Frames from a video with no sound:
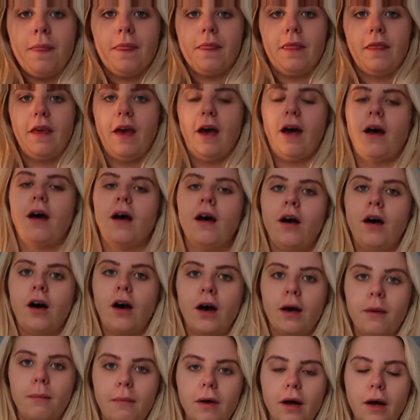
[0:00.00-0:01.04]
yeah,
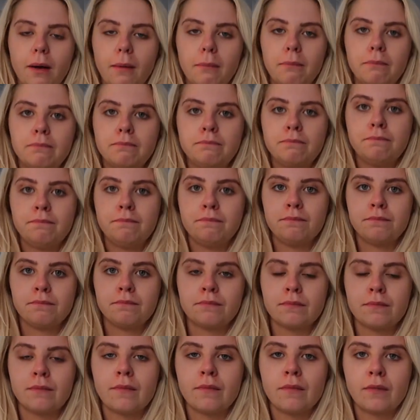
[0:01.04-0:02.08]
I'm
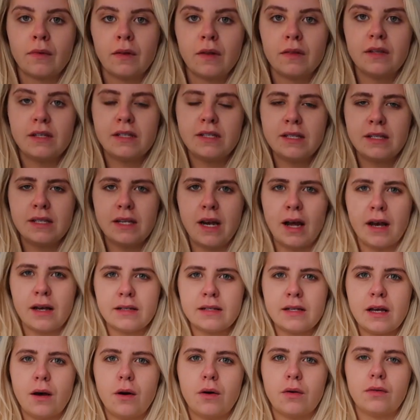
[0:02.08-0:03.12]
this is an
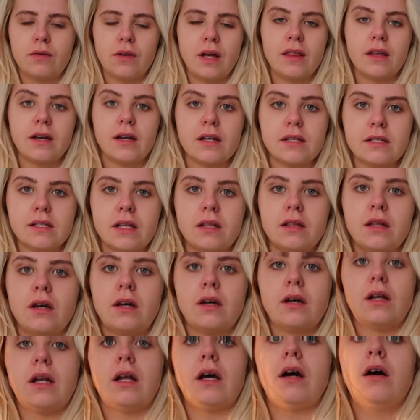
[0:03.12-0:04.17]
XL, I think I said that
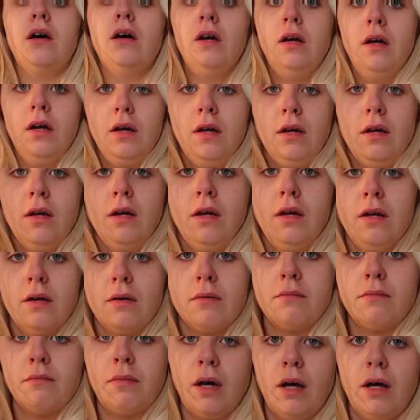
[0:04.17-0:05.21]
earlier,
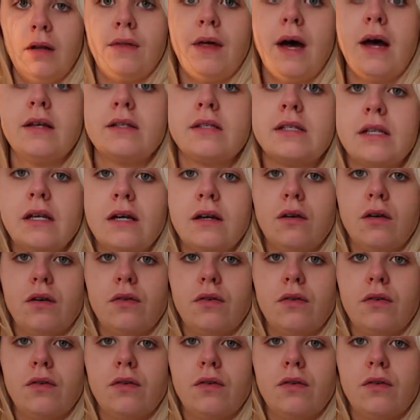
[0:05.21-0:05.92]
but that's it